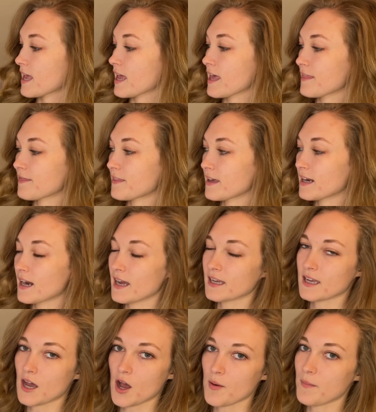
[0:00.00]
And then I
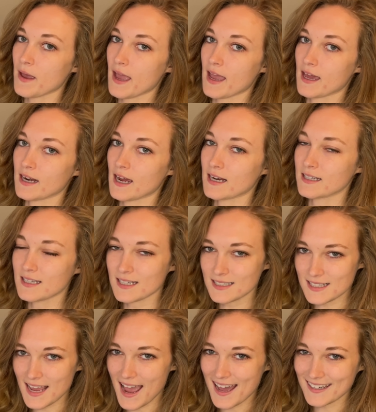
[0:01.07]
come and I need
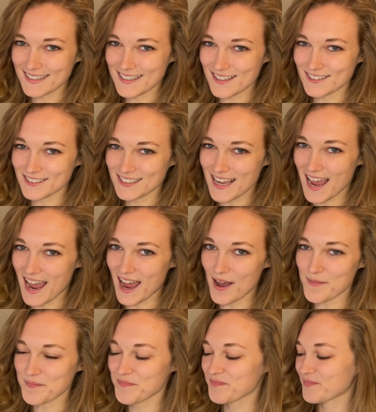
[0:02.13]
to add another tab,